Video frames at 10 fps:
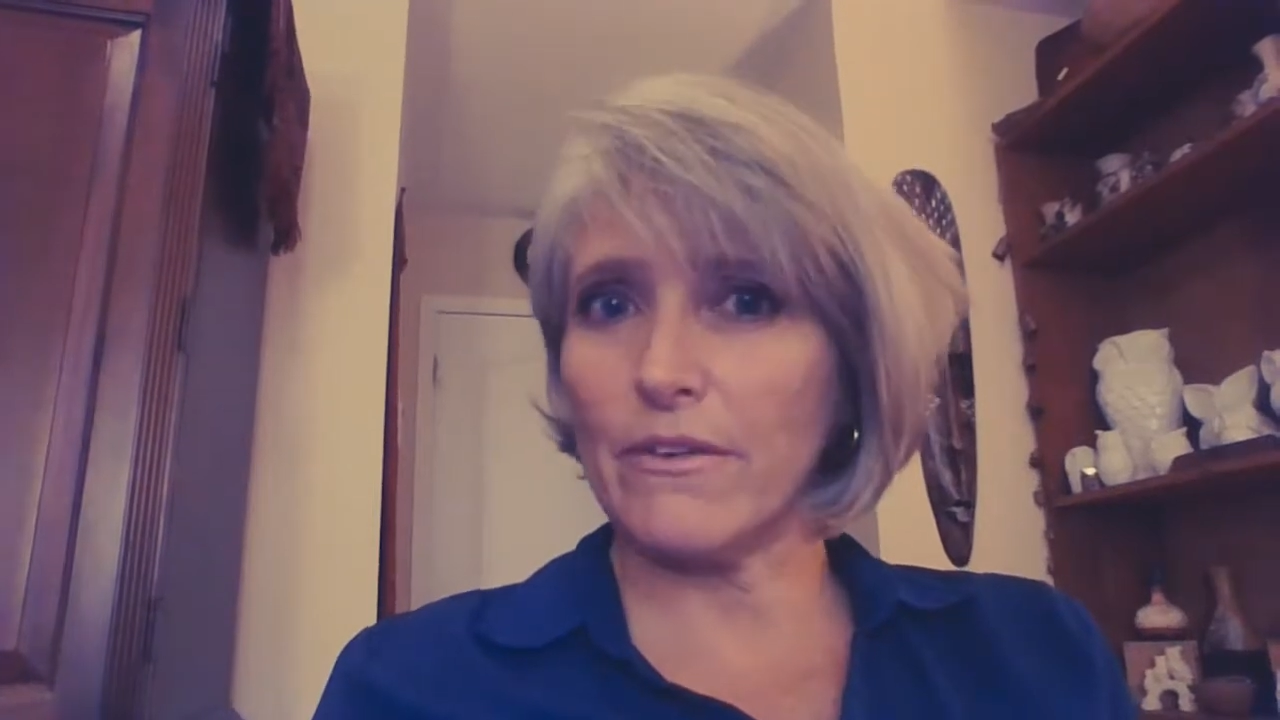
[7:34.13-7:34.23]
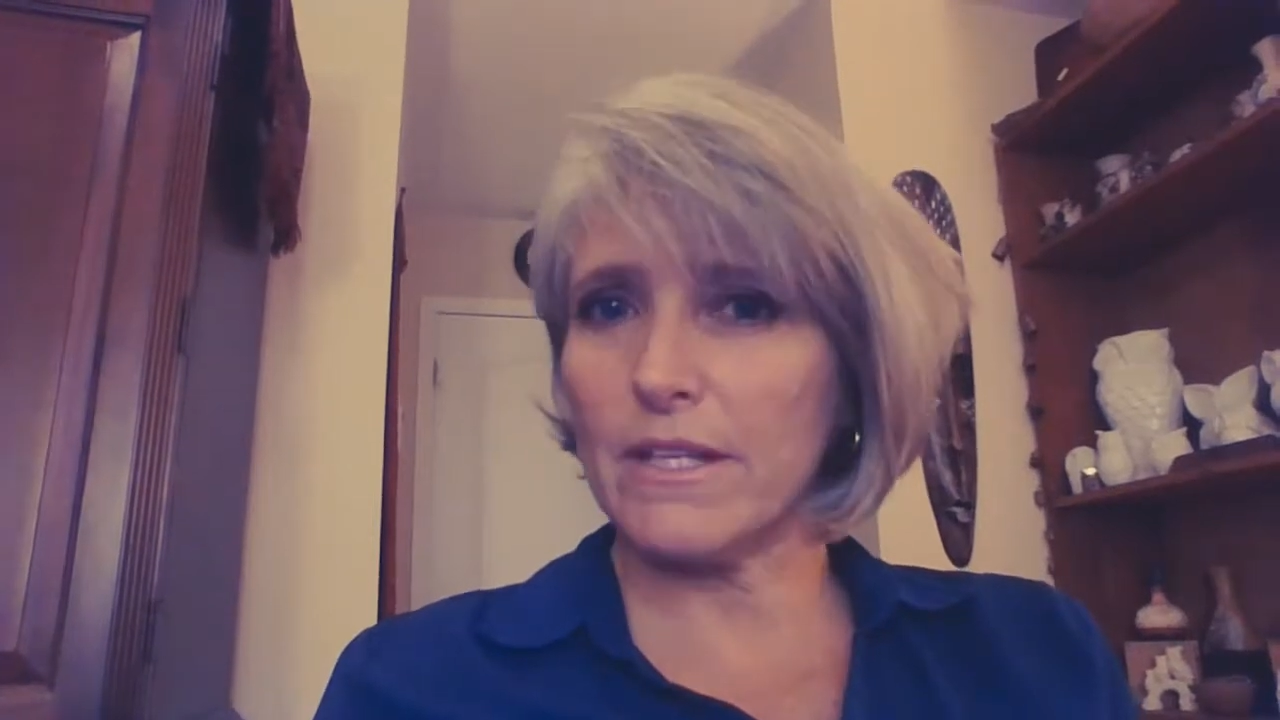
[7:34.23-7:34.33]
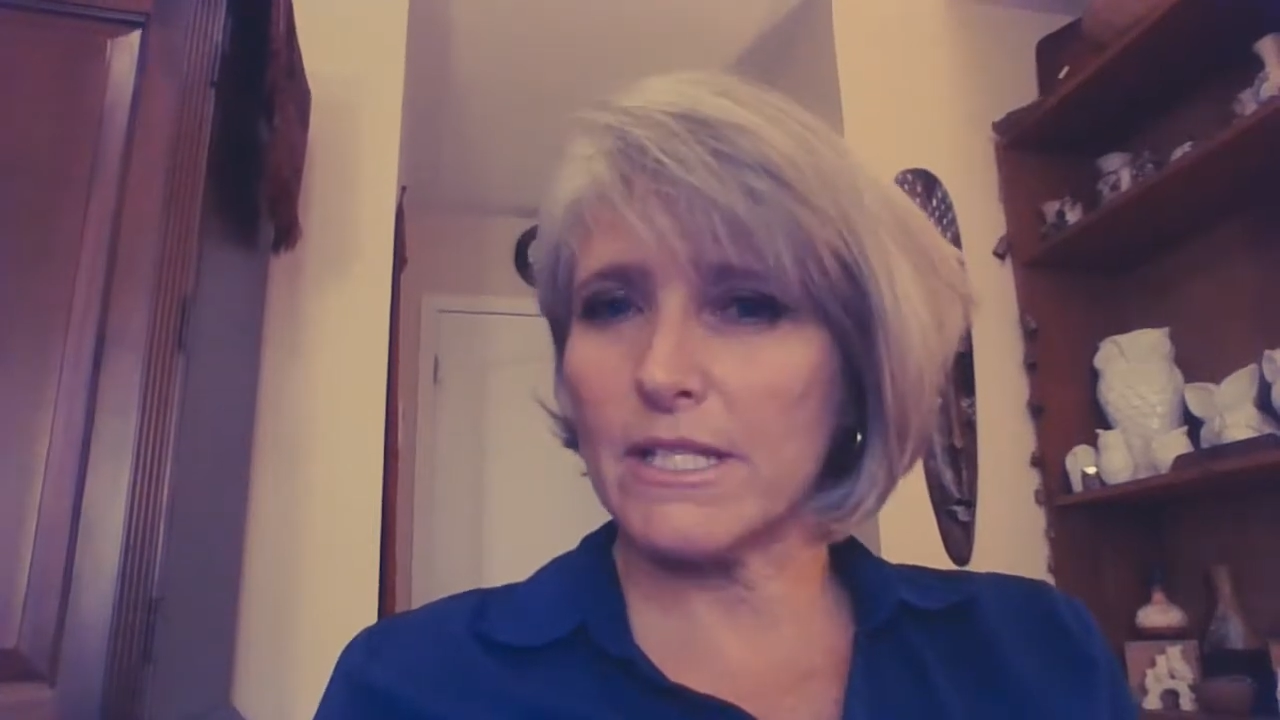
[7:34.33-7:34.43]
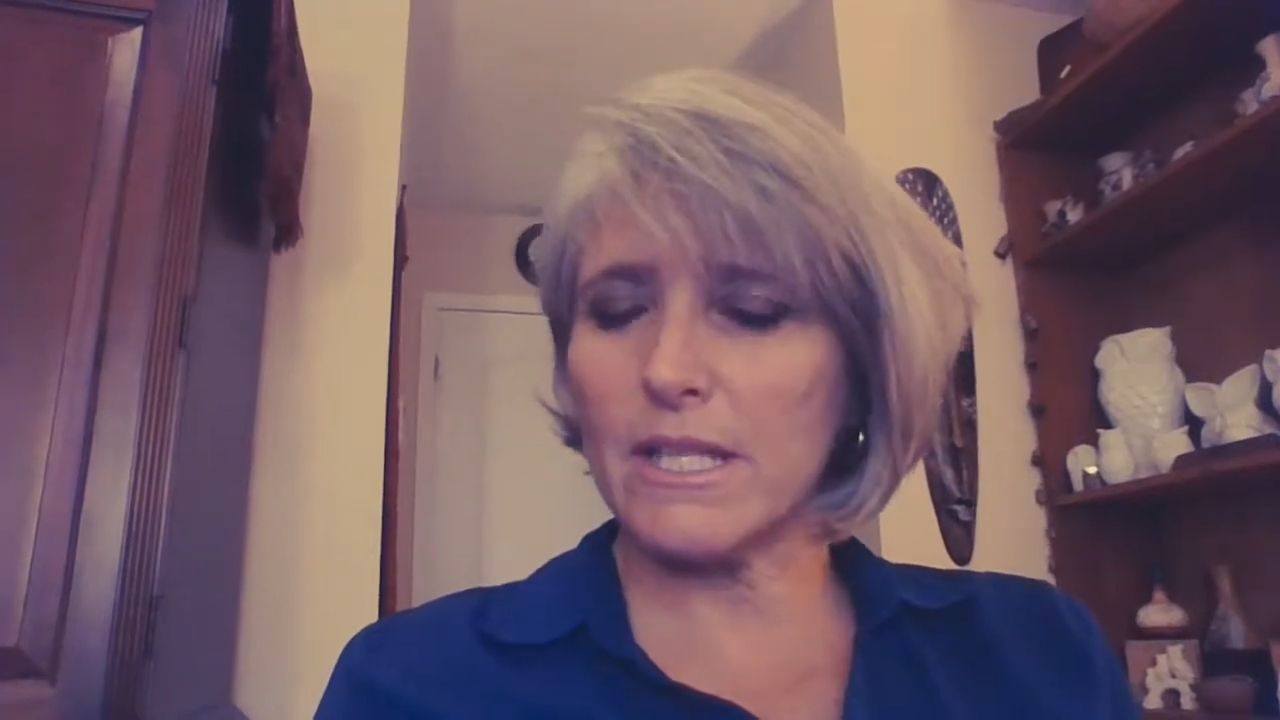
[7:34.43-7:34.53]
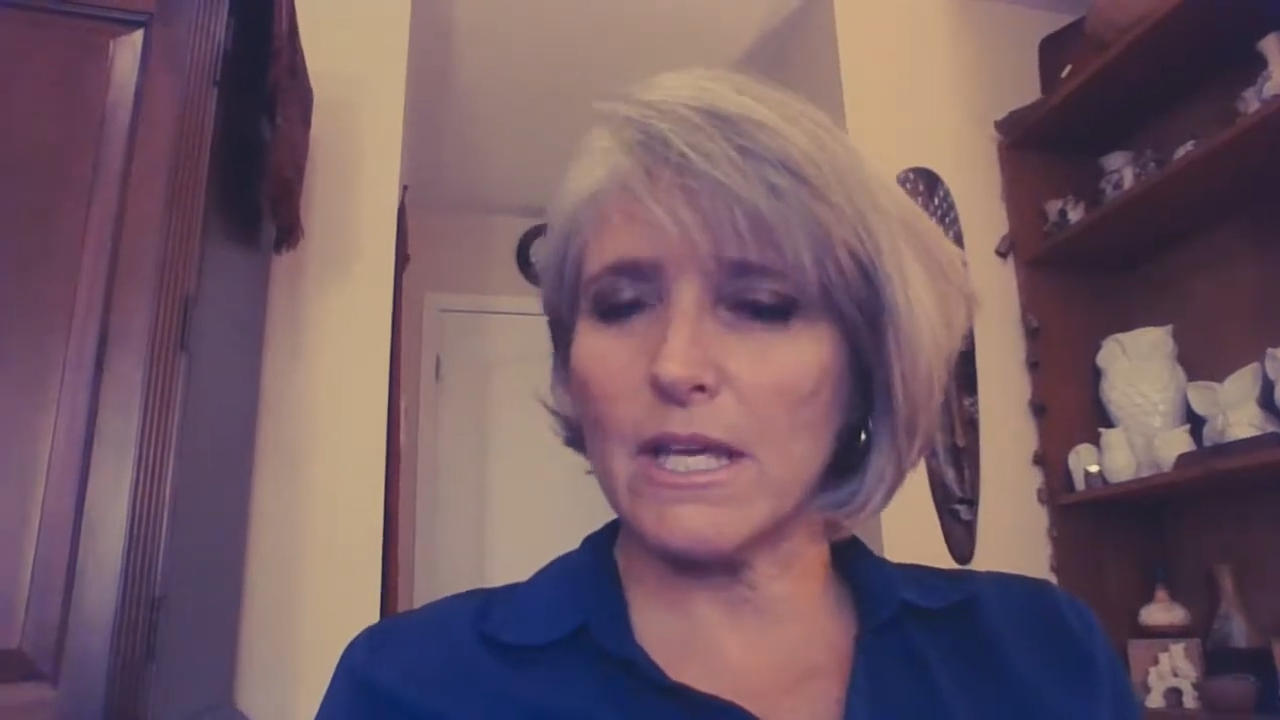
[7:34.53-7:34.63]
for
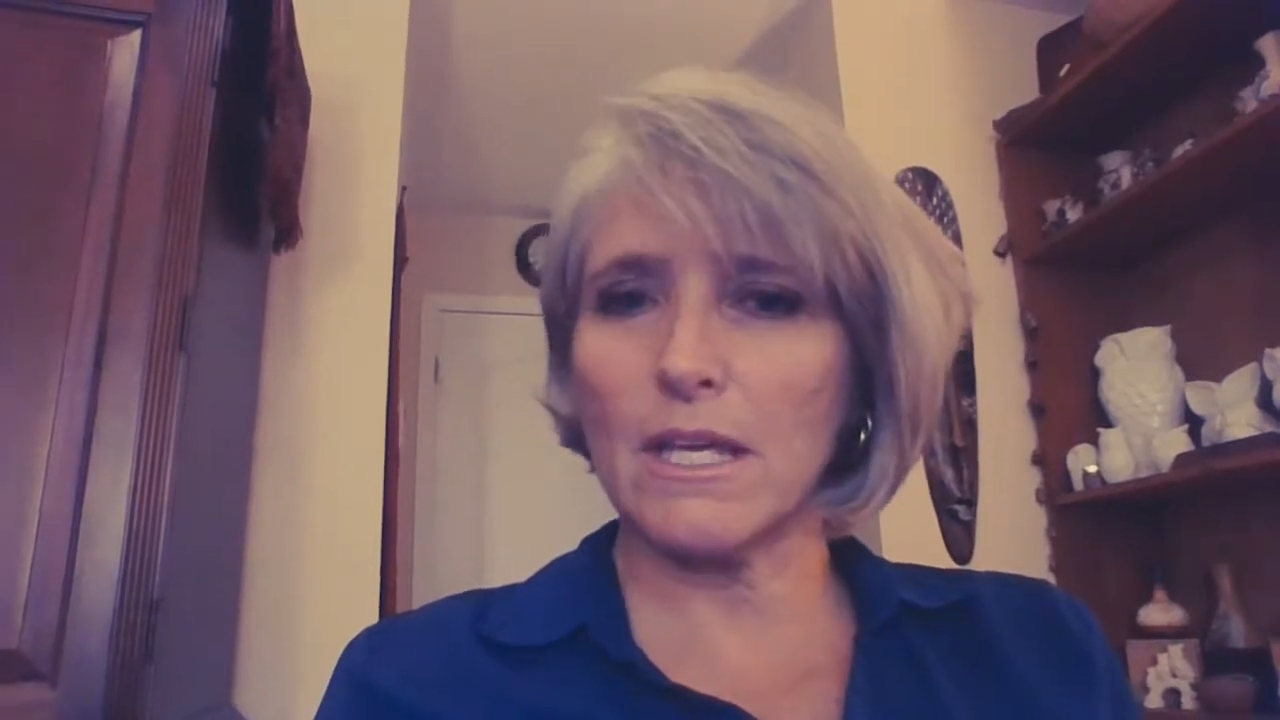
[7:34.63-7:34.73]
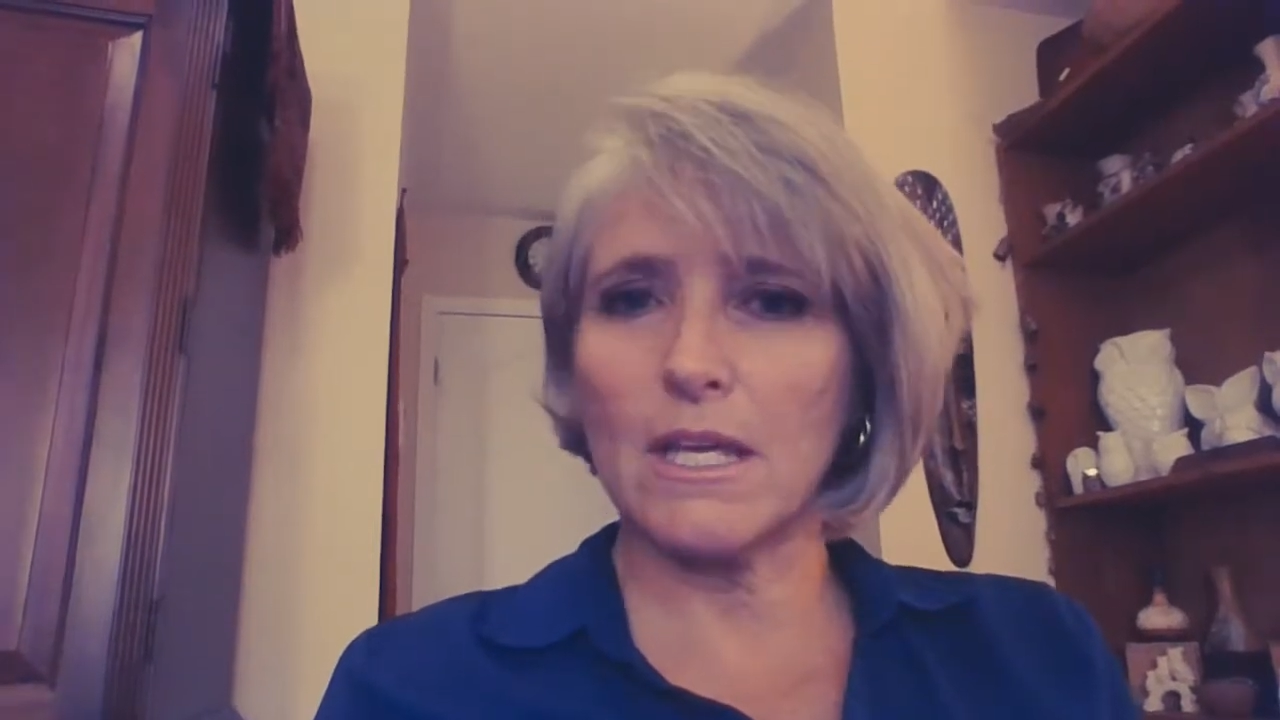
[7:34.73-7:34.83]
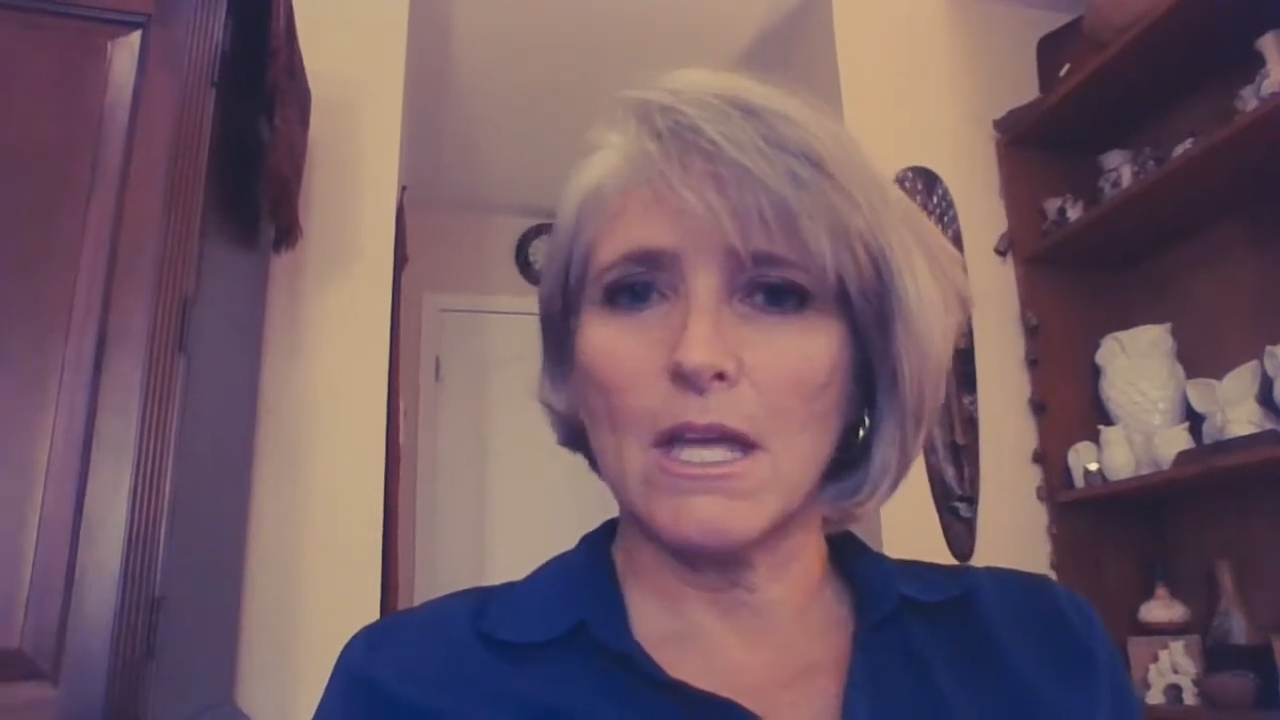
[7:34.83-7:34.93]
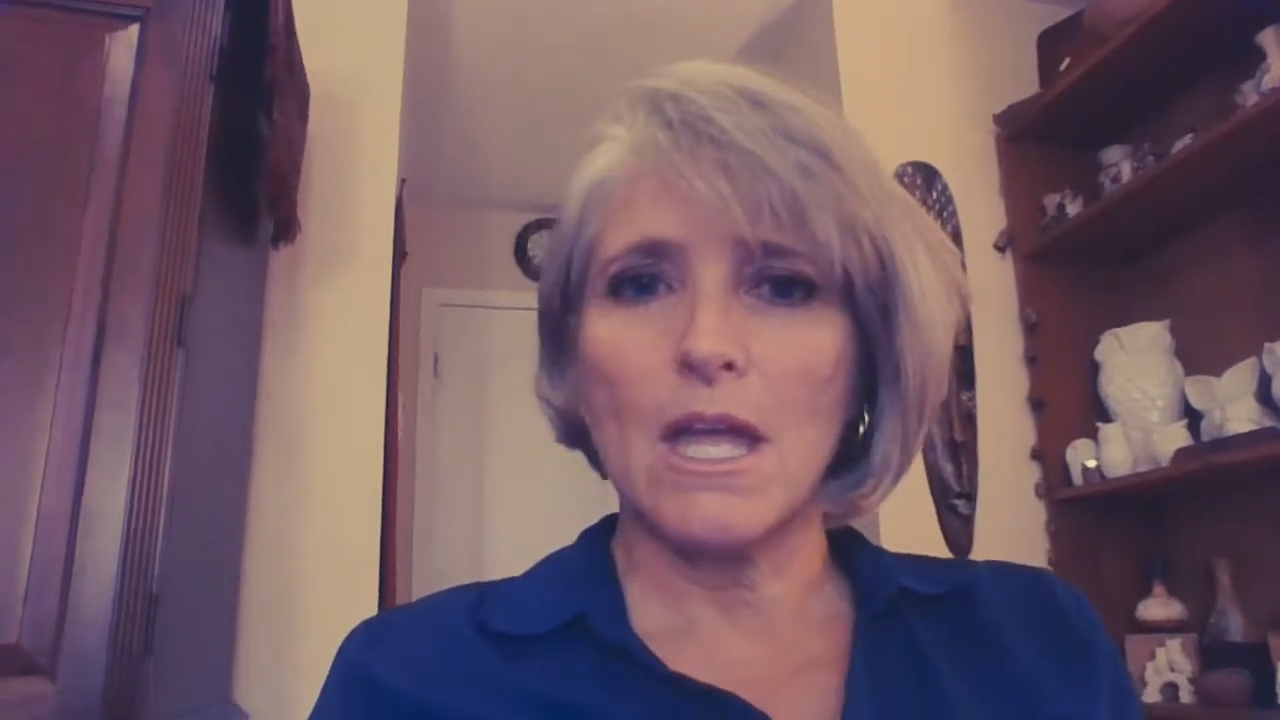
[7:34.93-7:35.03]
this thing.